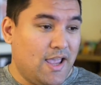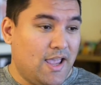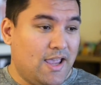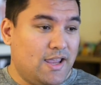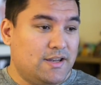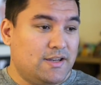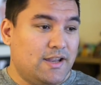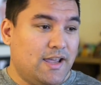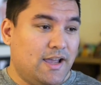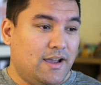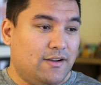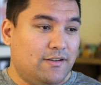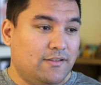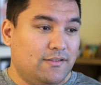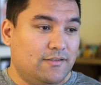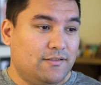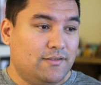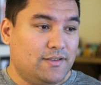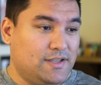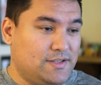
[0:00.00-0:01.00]
and
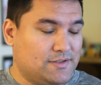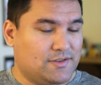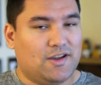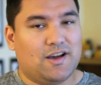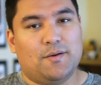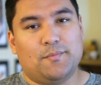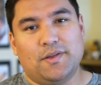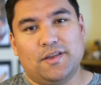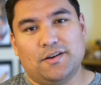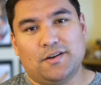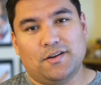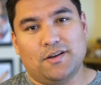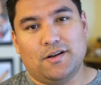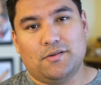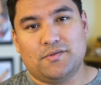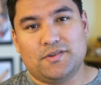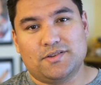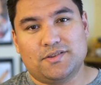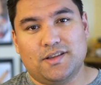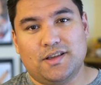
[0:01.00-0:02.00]
now it's got me in a
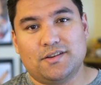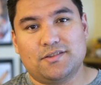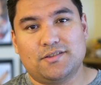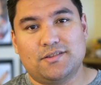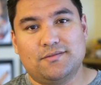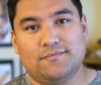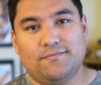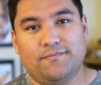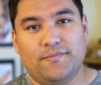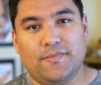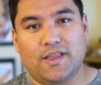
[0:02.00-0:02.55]
conversation